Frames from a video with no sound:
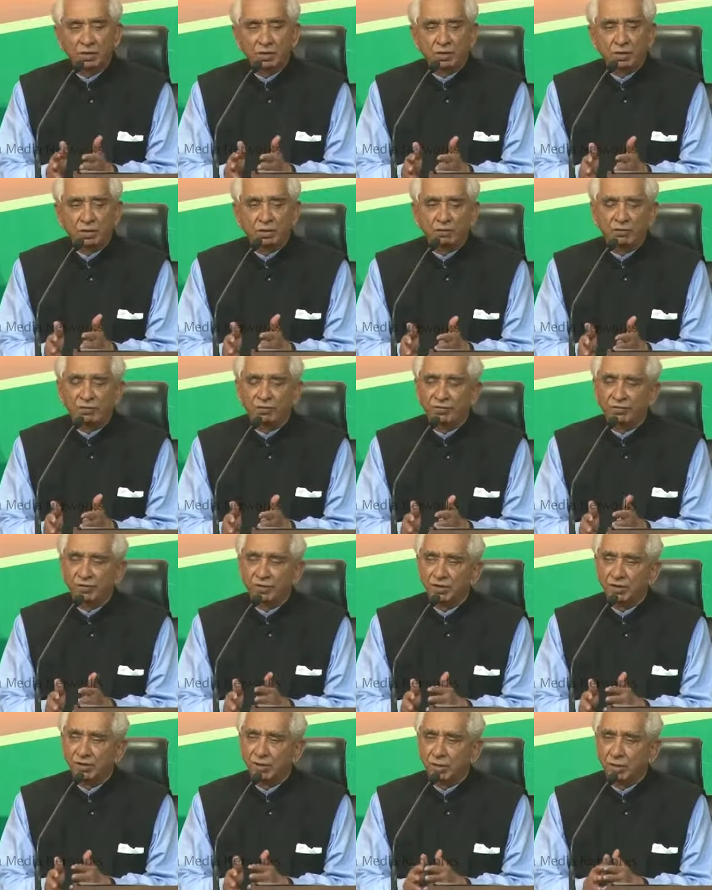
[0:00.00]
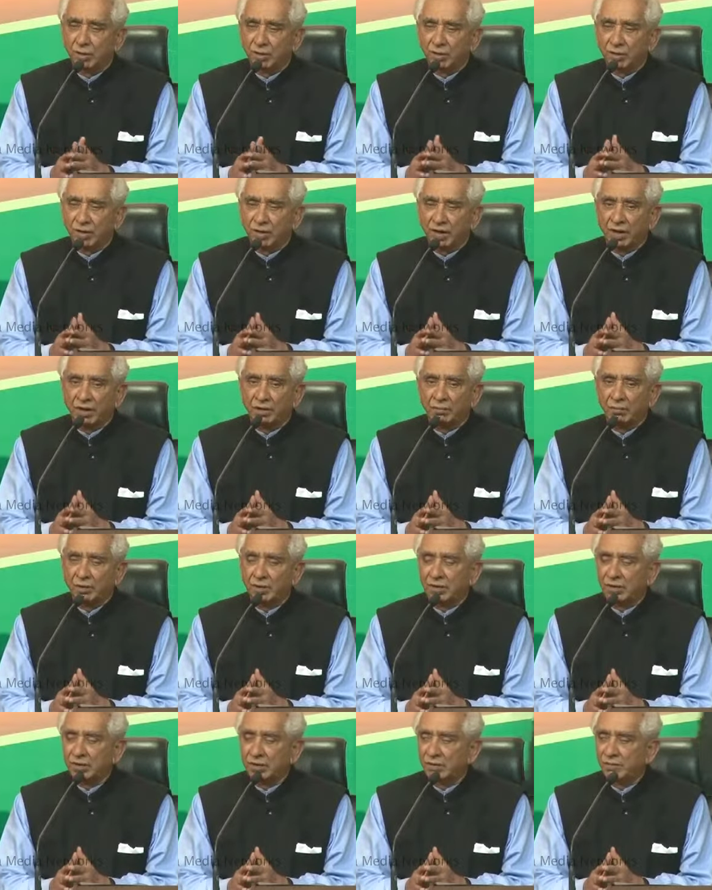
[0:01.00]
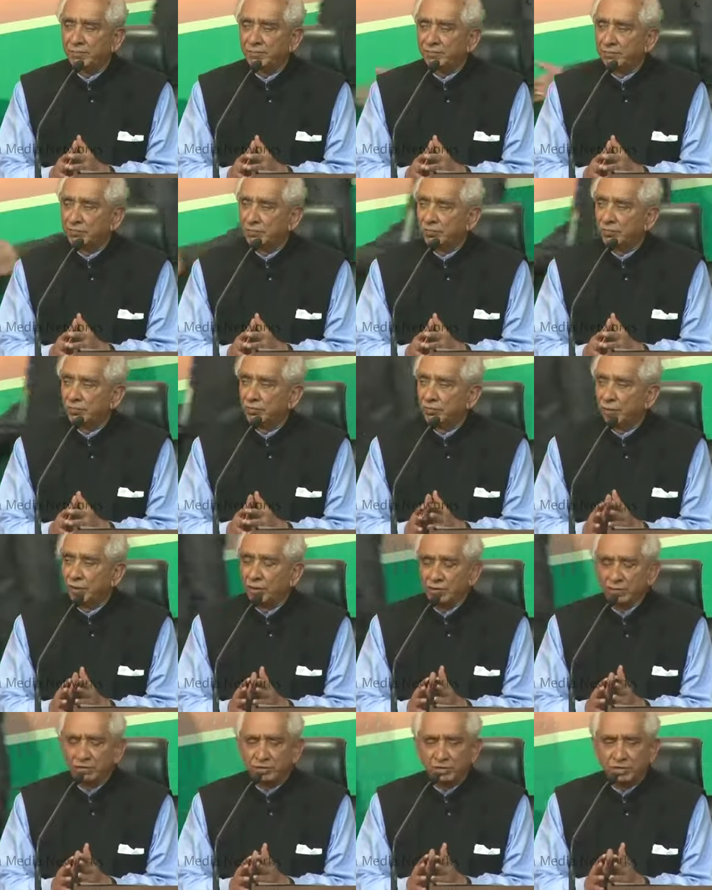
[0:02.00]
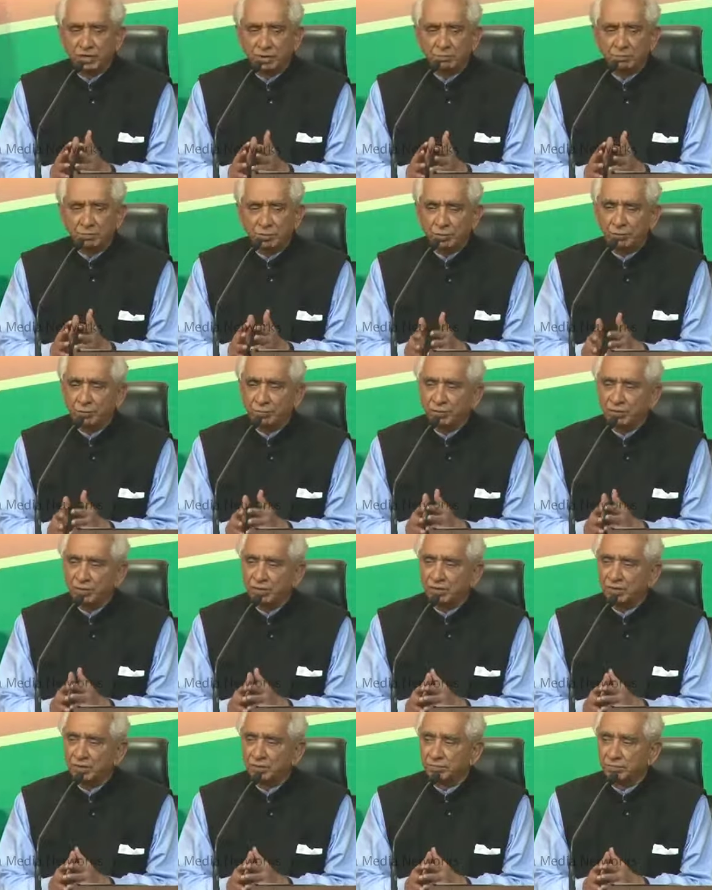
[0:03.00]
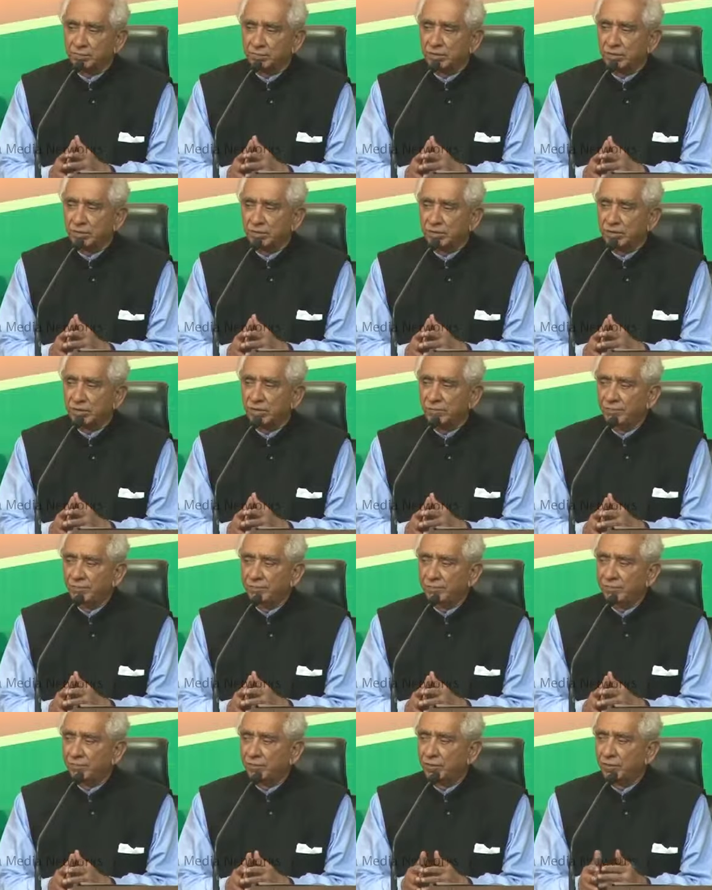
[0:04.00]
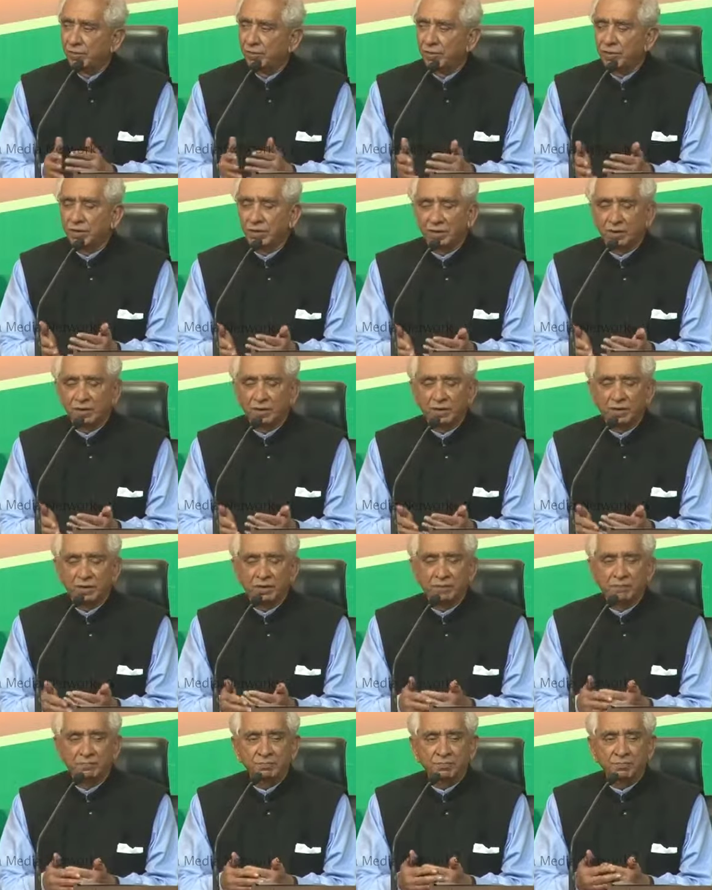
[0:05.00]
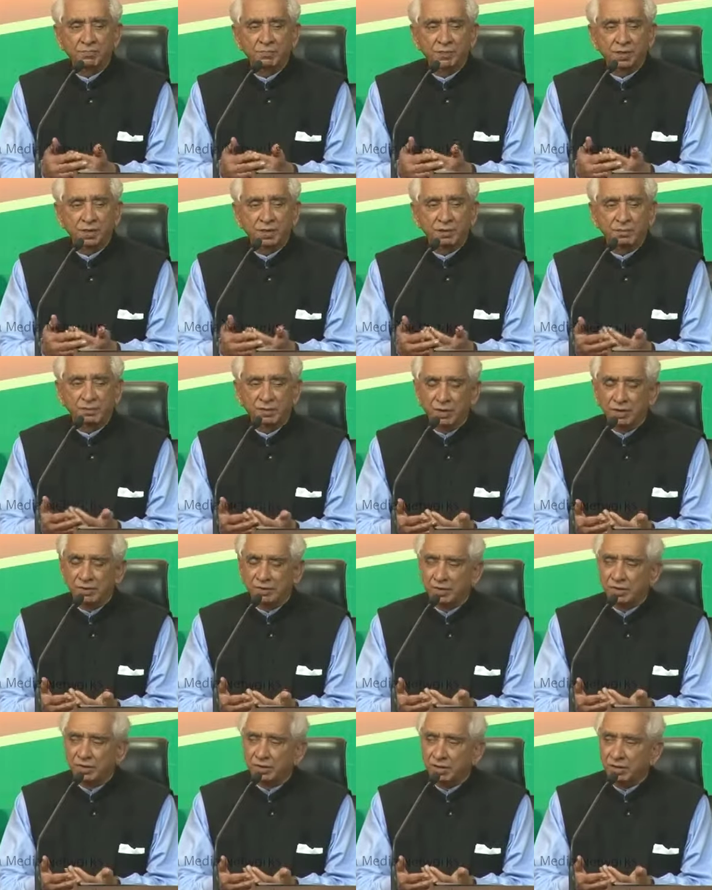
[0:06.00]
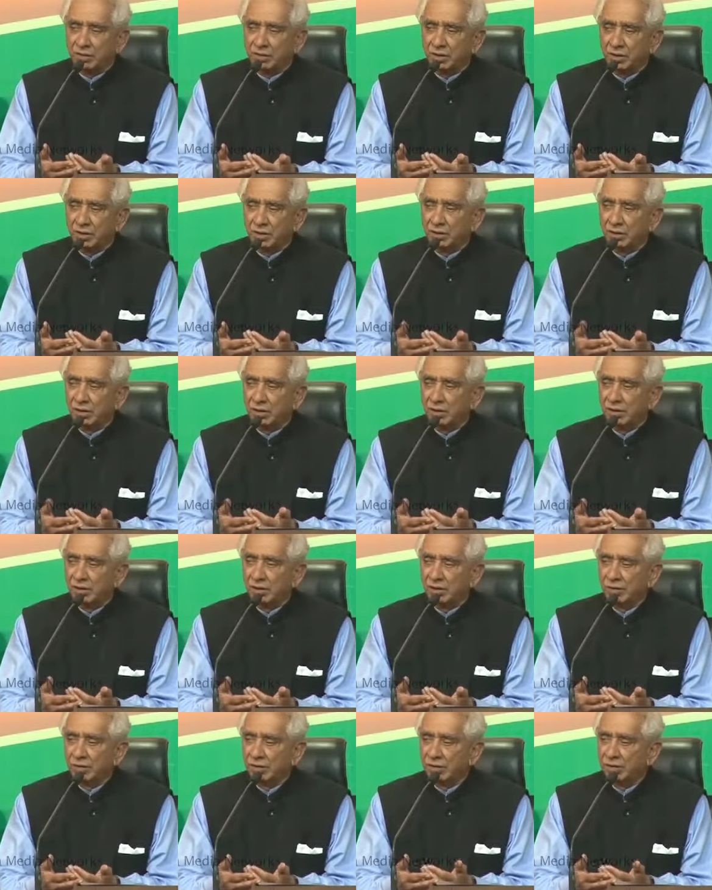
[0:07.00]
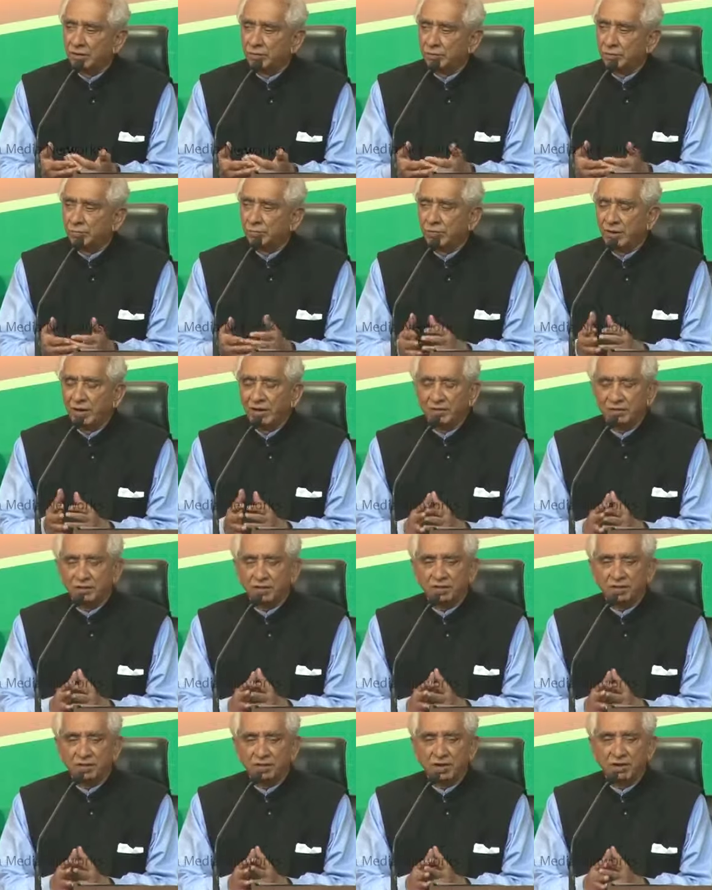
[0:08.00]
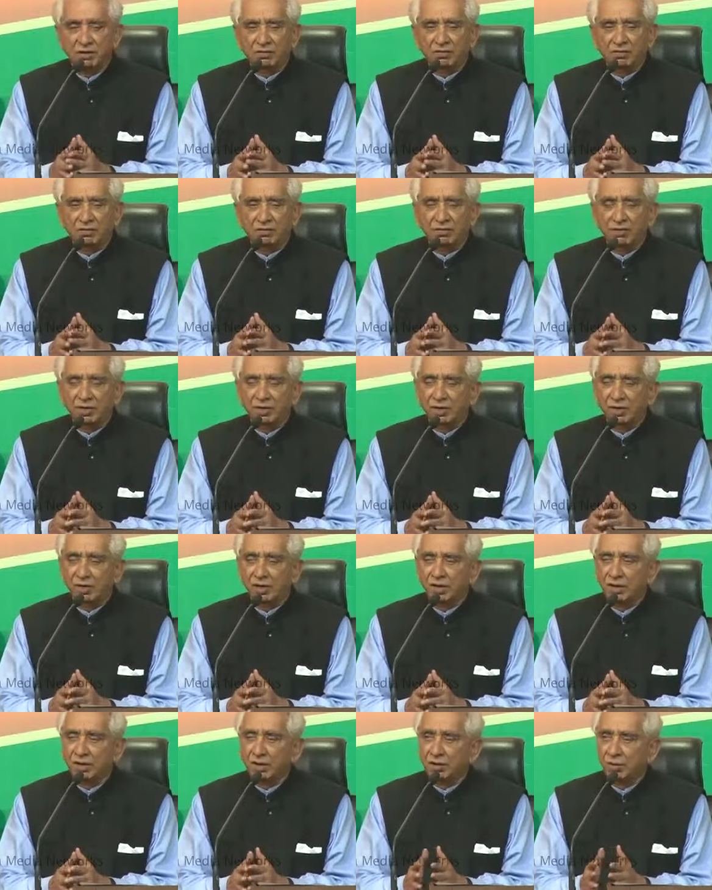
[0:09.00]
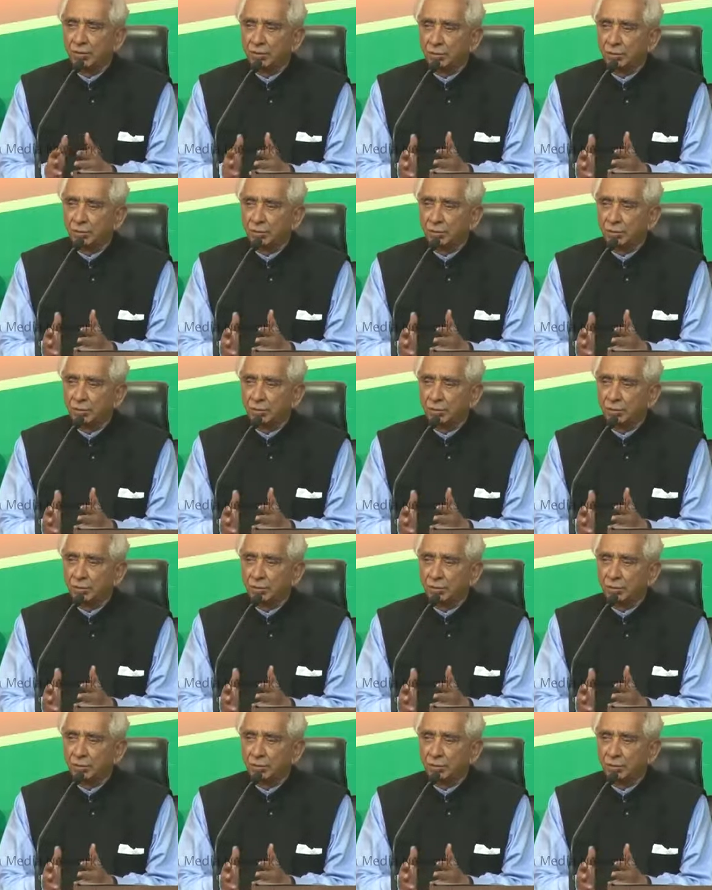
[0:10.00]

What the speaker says: of non-alignment was the appropriate approach for emerging India to place itself in a